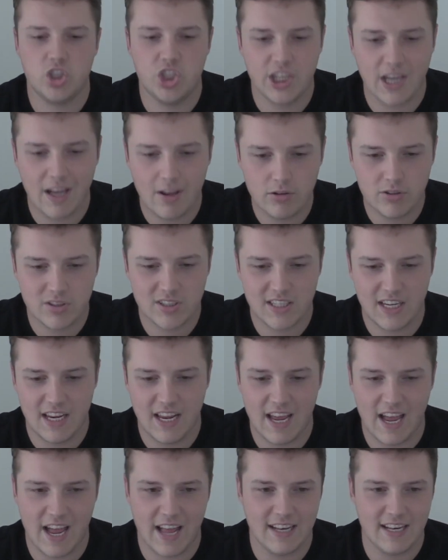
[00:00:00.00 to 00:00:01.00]

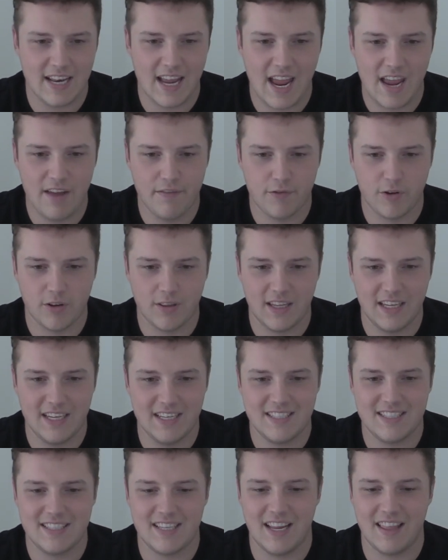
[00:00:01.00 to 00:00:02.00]
Chelsea, and they've
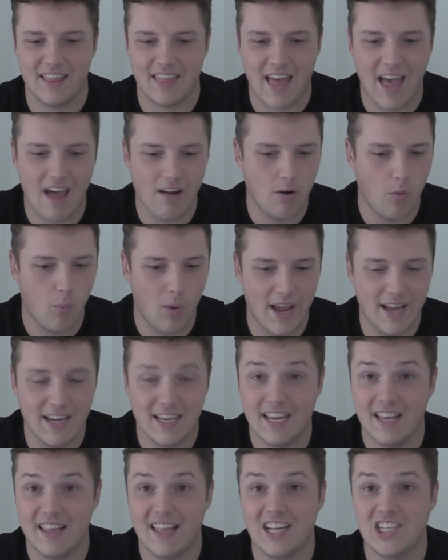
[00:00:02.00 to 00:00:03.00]
released their away
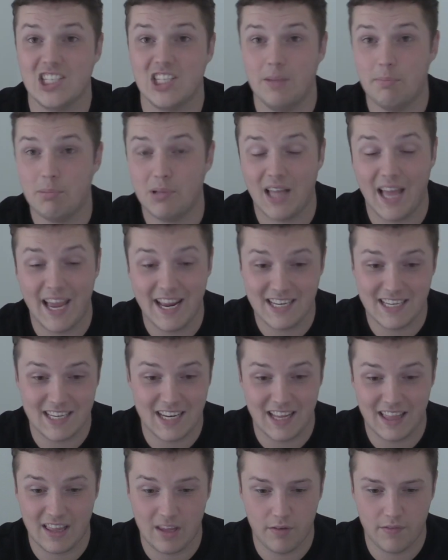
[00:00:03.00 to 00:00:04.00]
kit. They actually played in
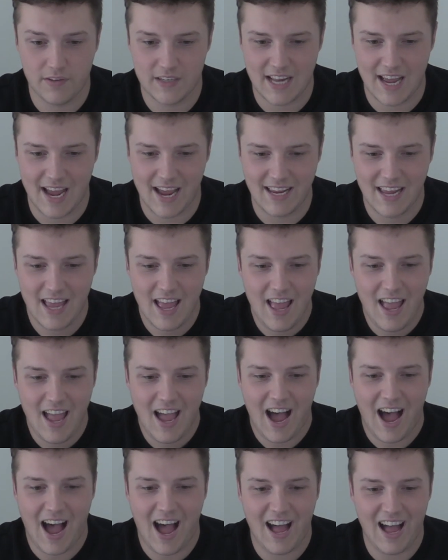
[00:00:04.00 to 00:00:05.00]
it the other day.
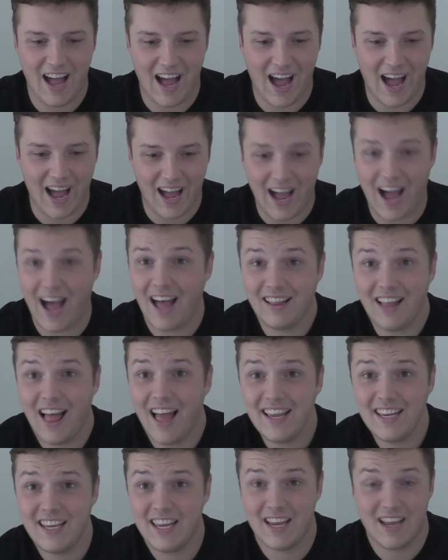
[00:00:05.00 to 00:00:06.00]
I like